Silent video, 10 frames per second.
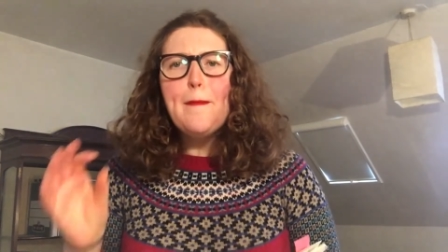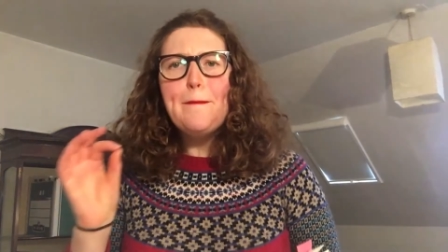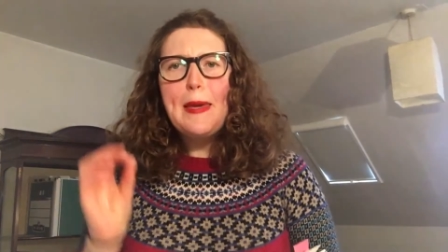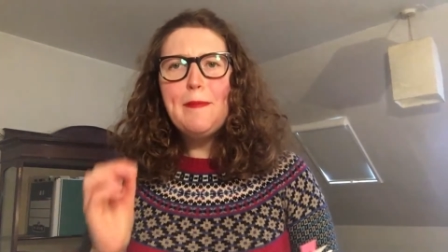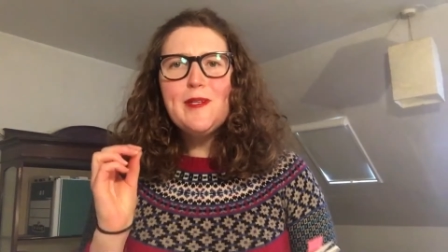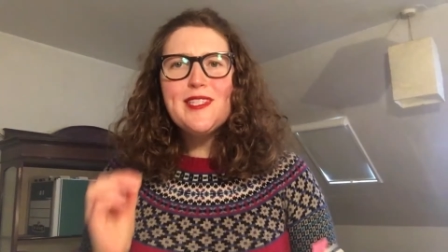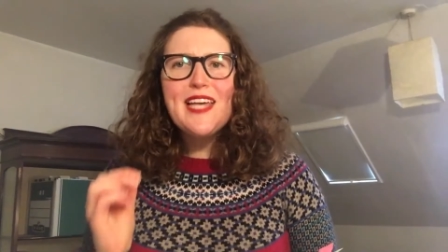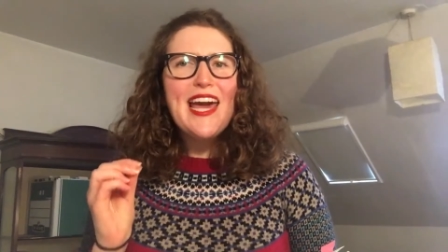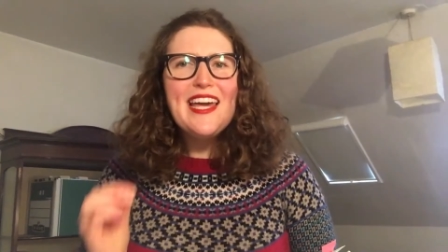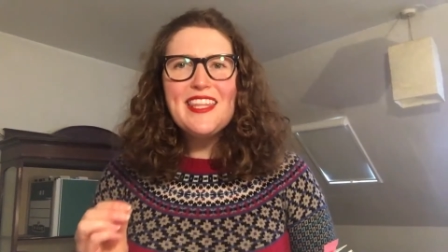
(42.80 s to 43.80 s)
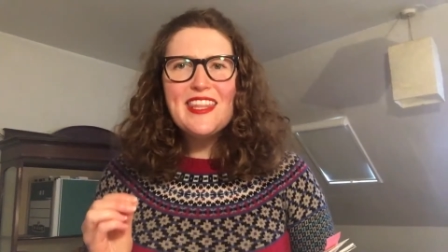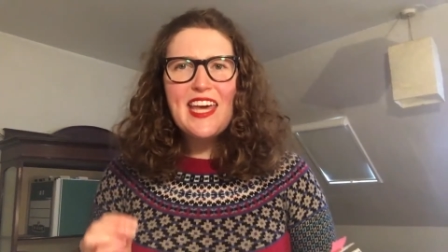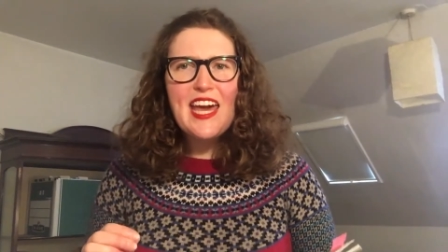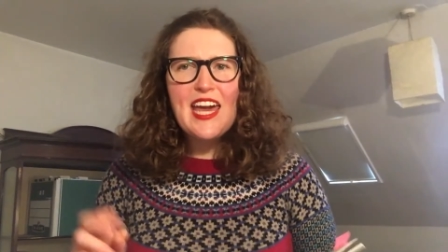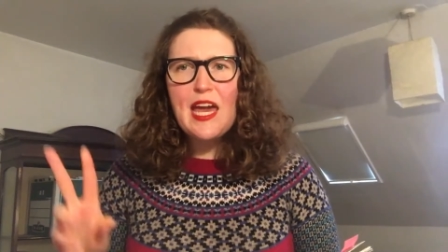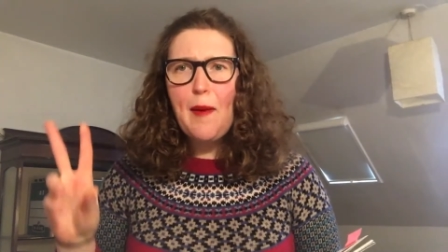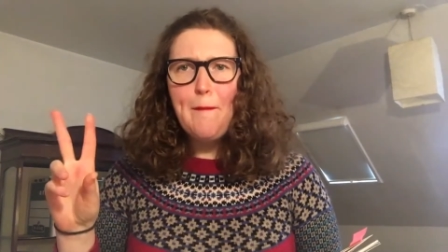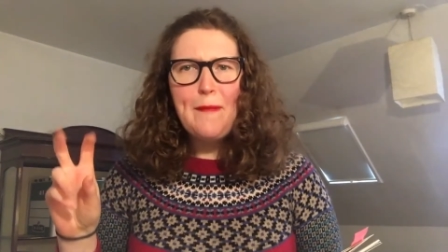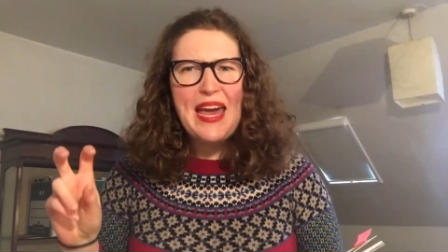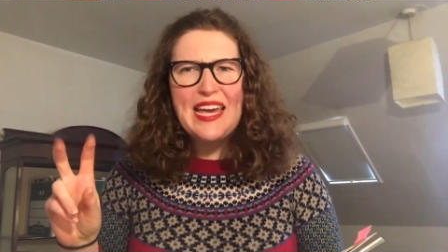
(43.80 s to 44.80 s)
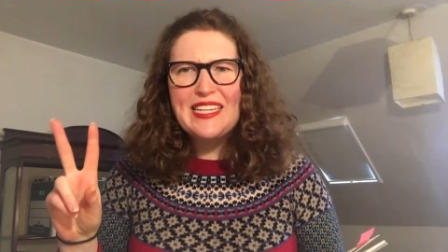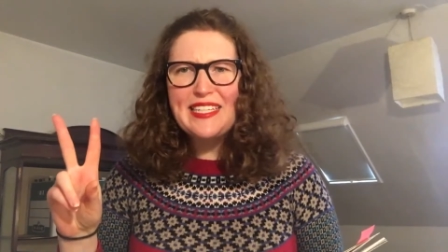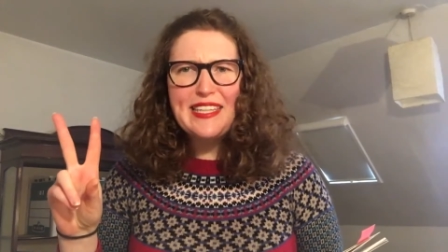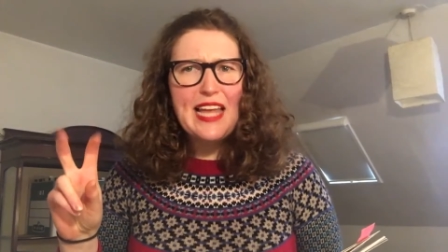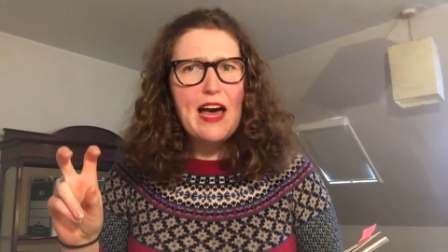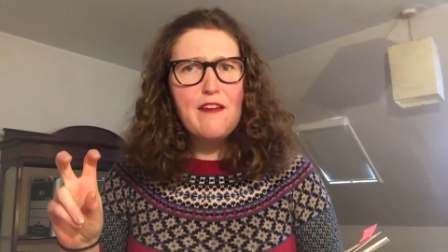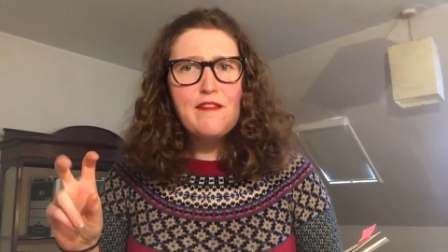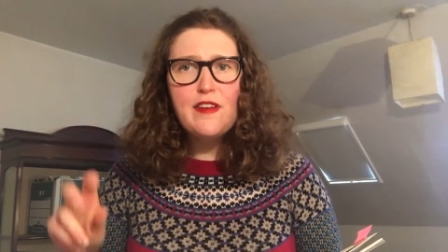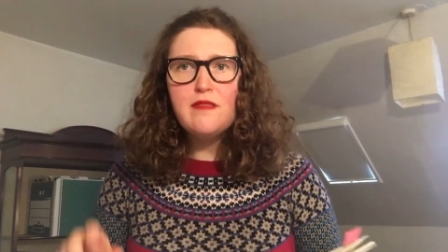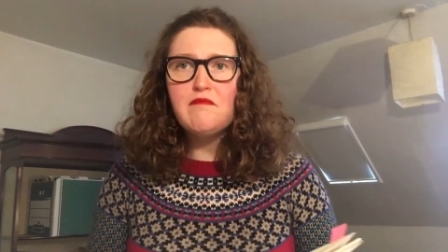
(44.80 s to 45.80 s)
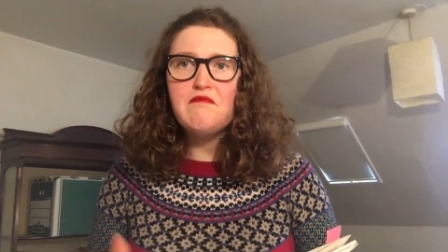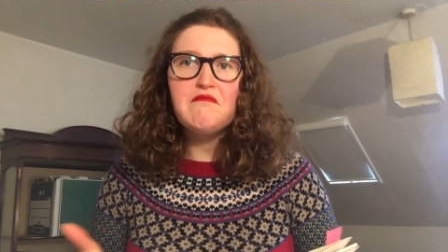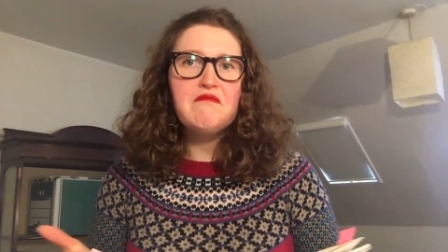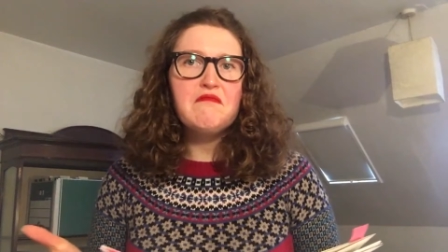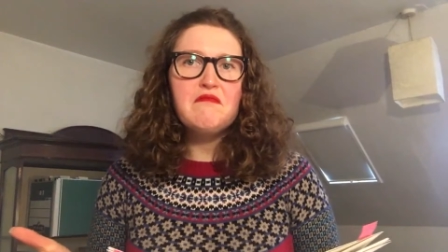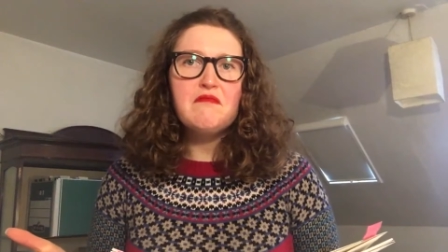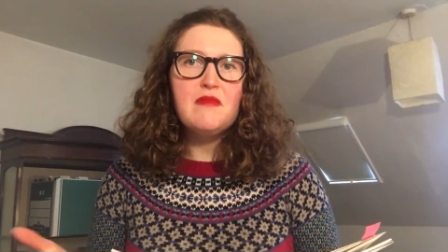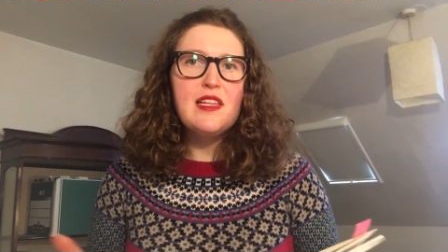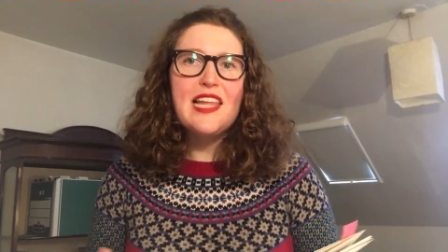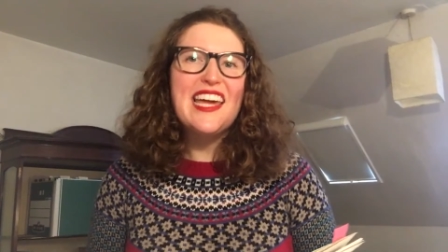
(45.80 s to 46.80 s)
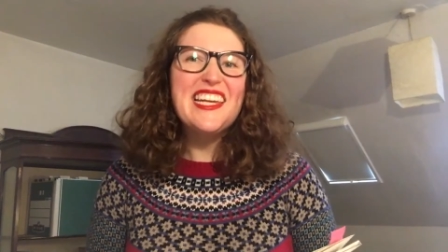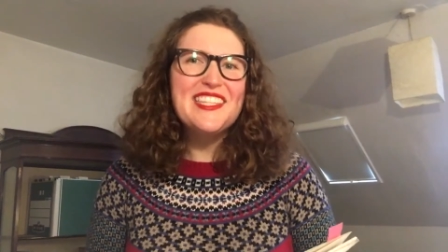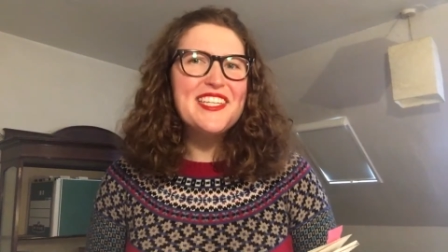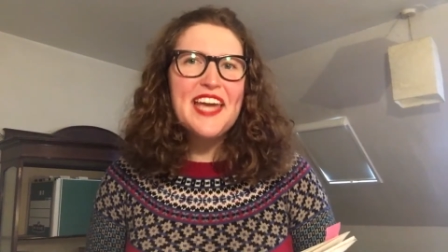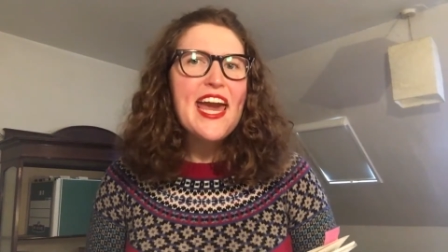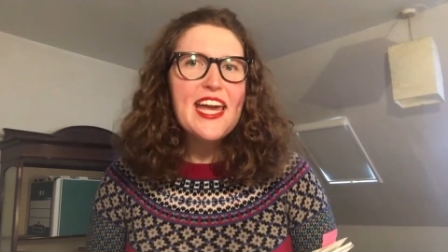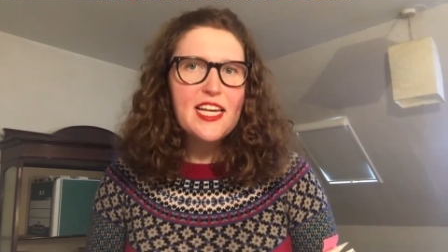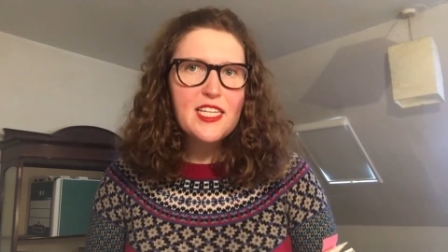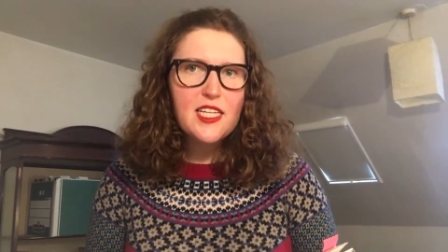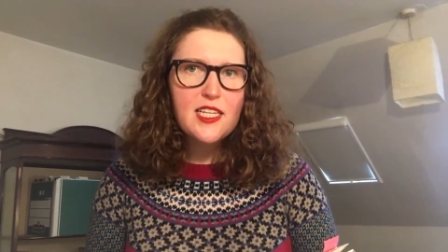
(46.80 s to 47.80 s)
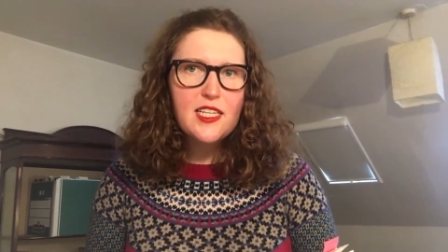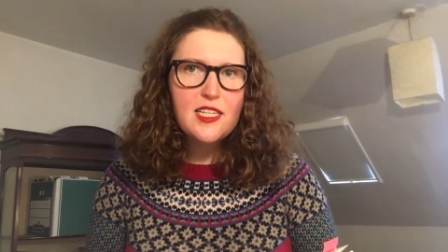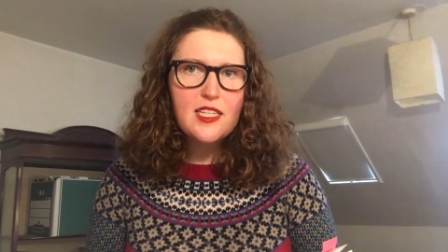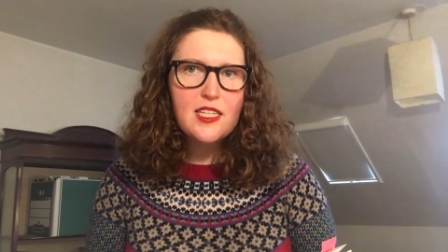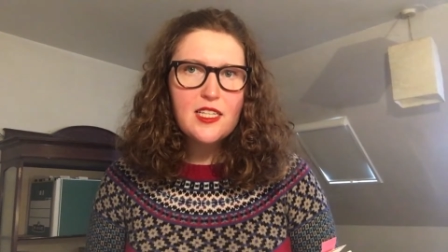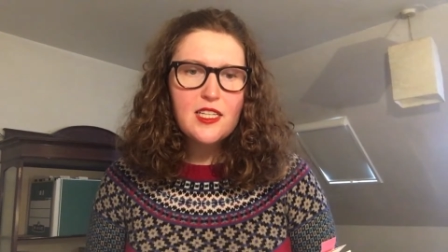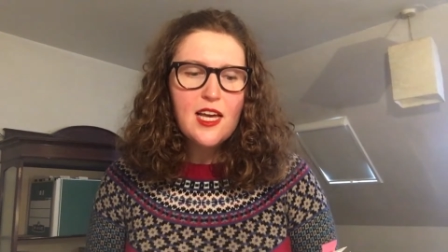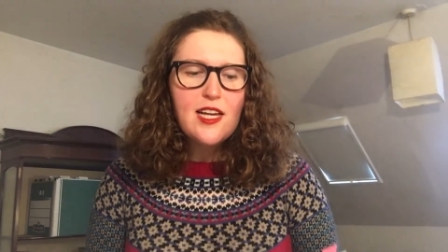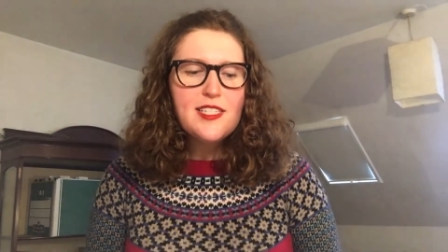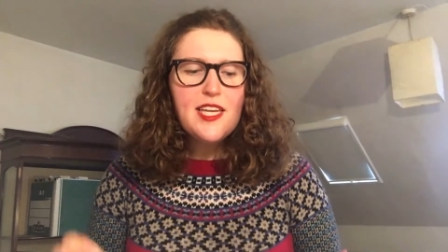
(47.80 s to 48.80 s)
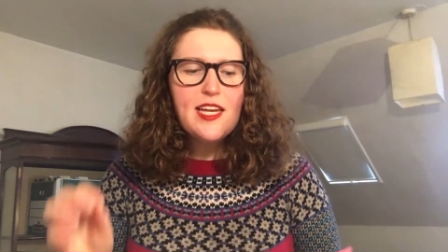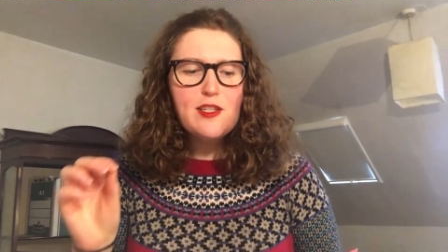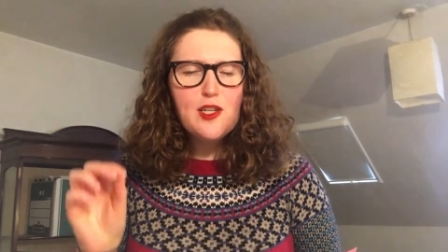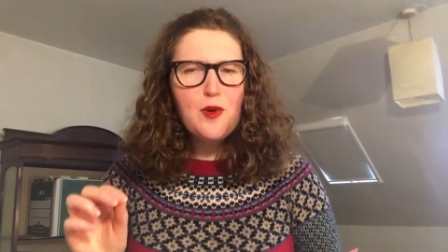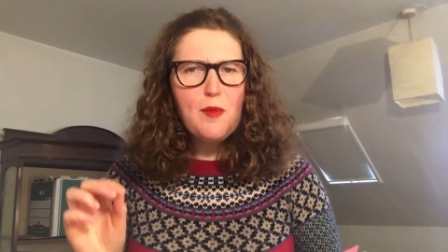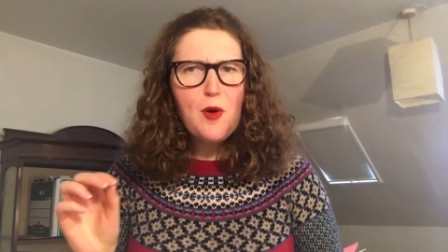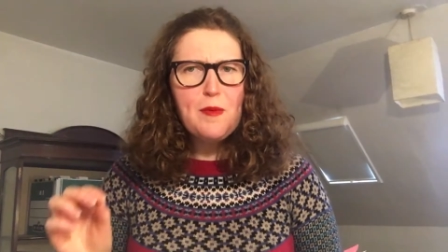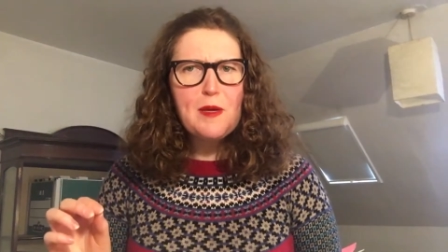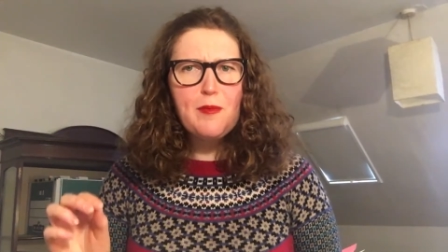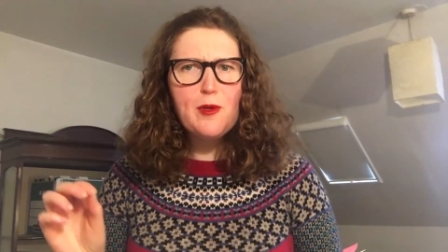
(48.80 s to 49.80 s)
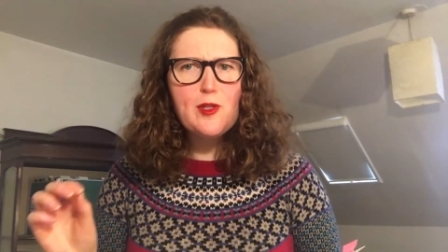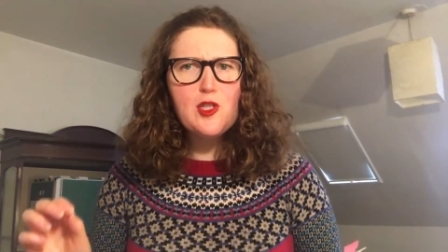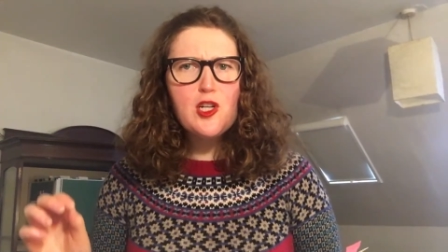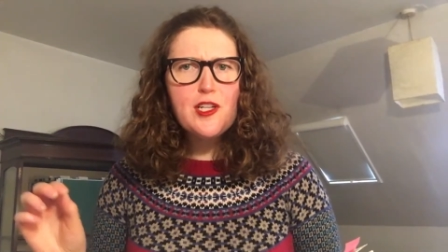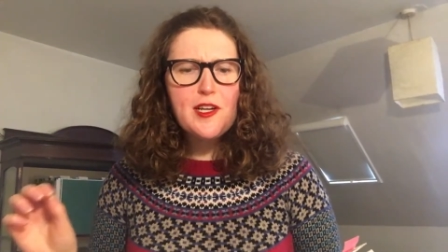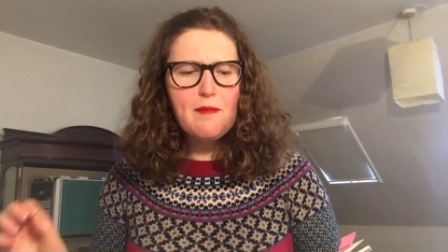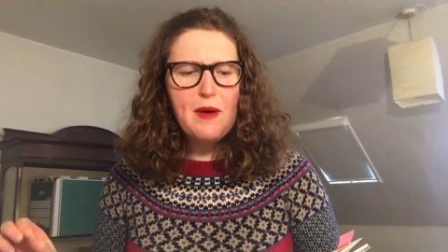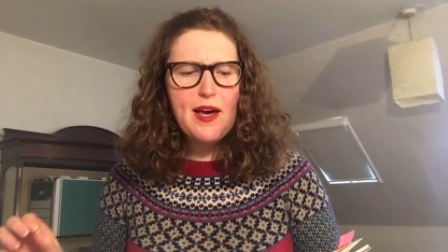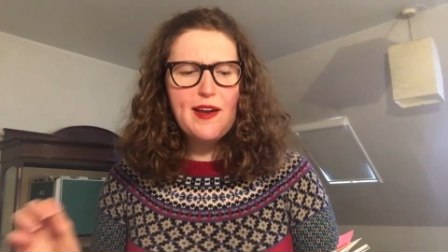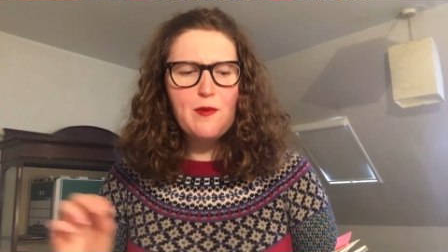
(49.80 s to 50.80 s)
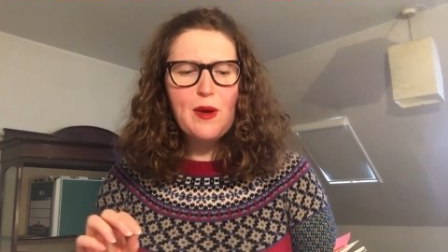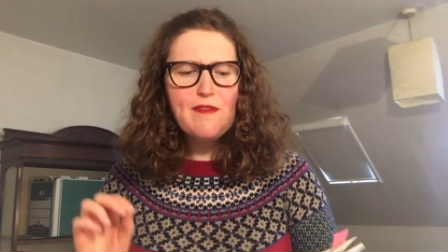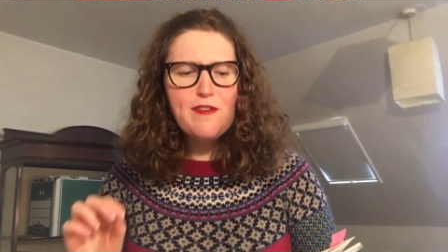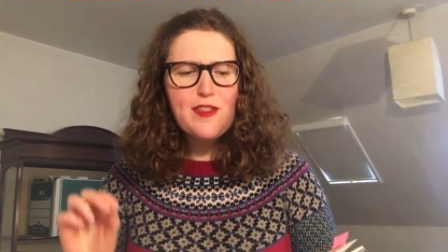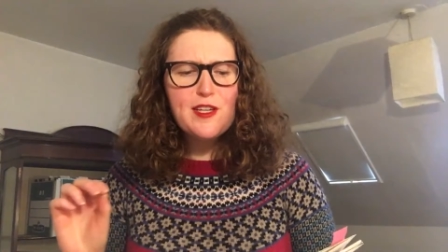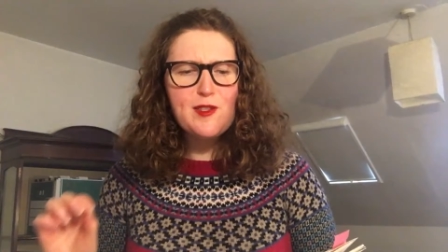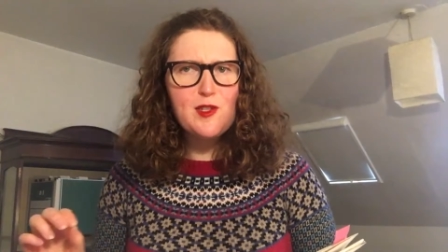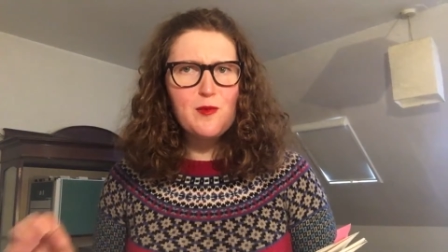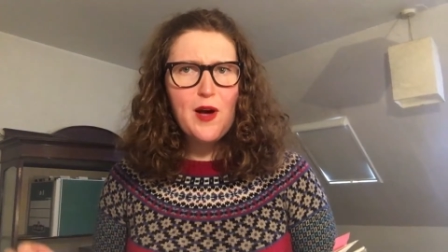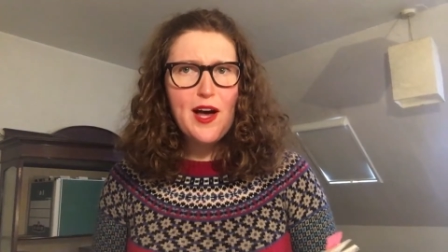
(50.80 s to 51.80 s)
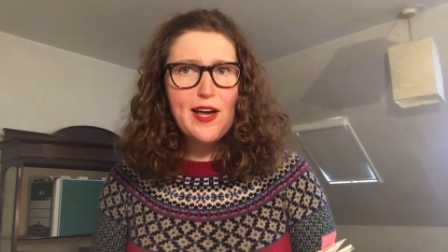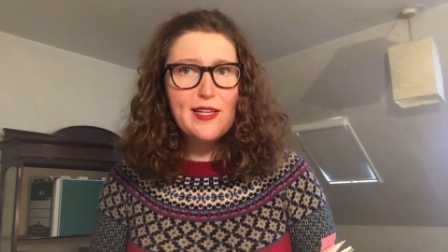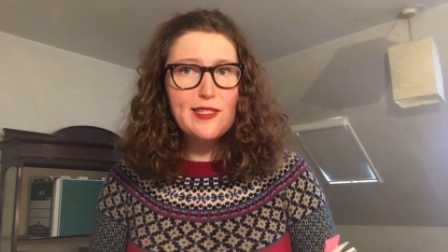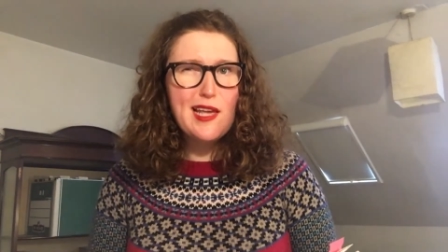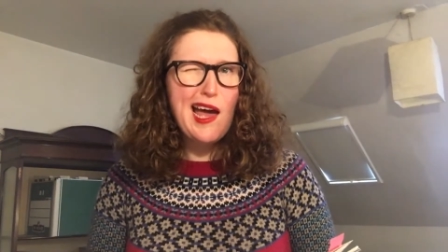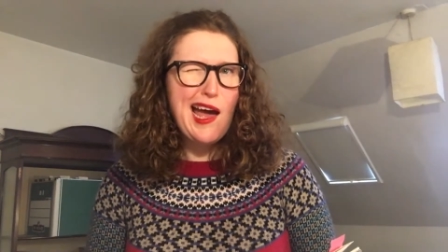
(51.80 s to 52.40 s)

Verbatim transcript: People say that they made love like it's a cake. Take two or more people, stir to combine, wait for things to rise,